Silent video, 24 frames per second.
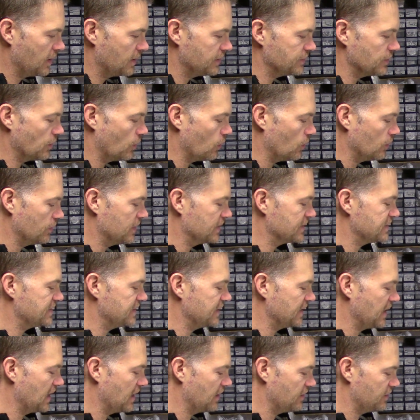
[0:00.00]
to hold this
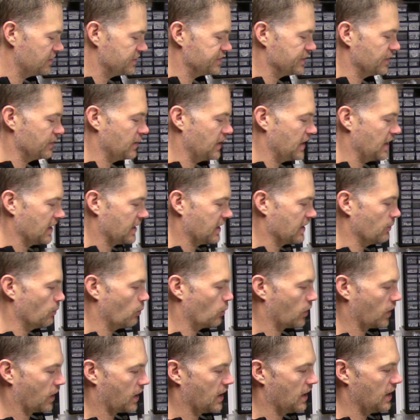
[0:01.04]
together so that I can
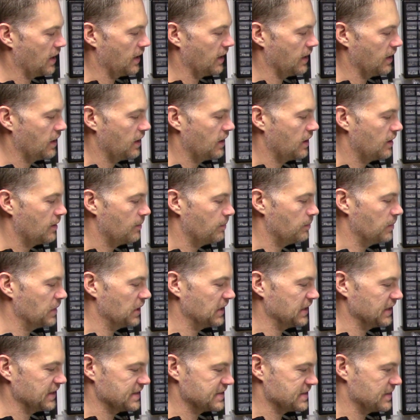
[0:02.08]
work on
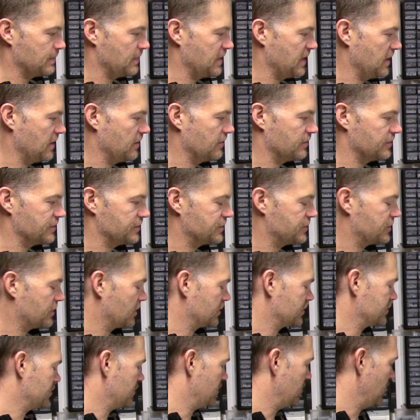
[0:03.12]
building some of the other
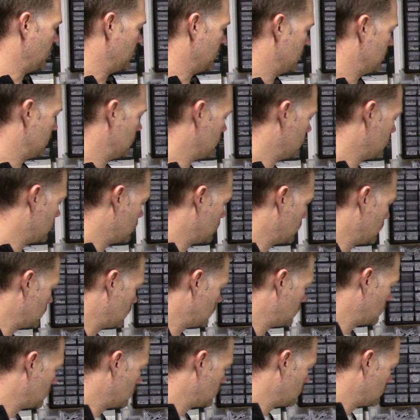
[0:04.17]
structure here.
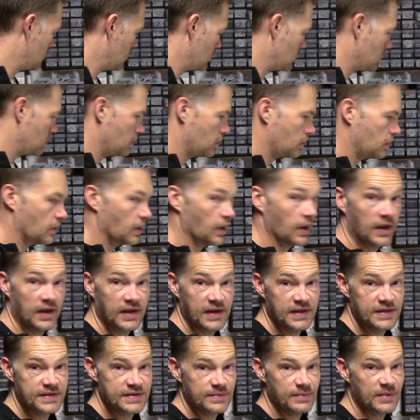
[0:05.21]

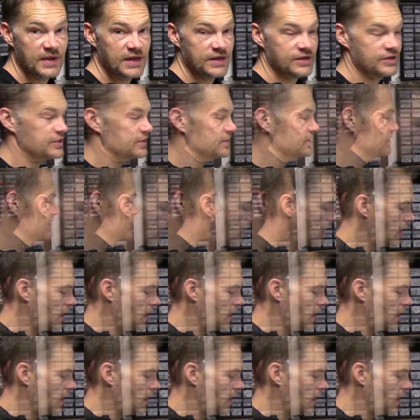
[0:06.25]
Need some hinges.